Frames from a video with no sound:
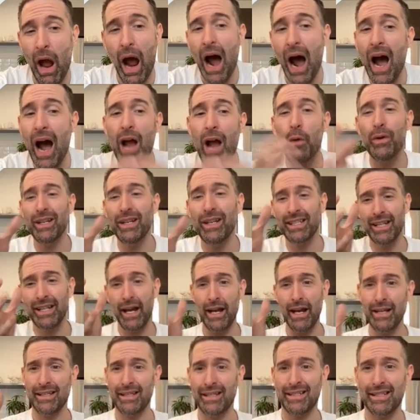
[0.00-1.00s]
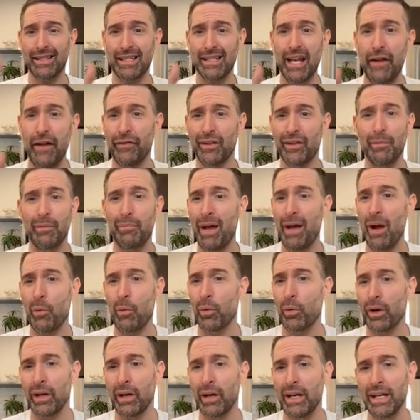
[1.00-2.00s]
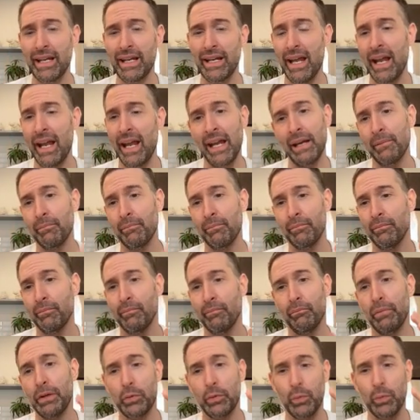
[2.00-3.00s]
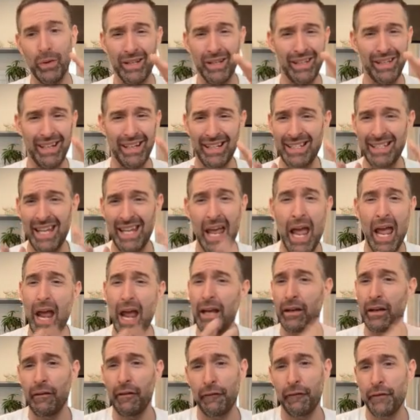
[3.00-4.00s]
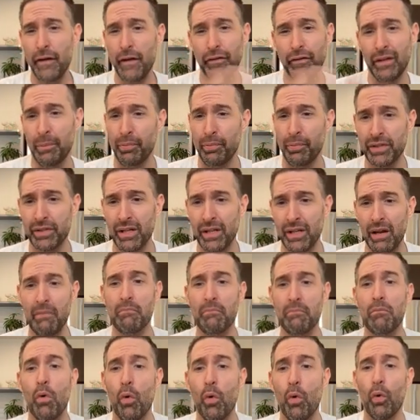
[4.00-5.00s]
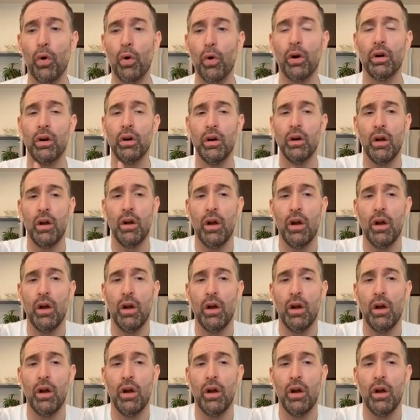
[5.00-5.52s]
I would say it's safe to bet we're going to gain between like 10 and 50% more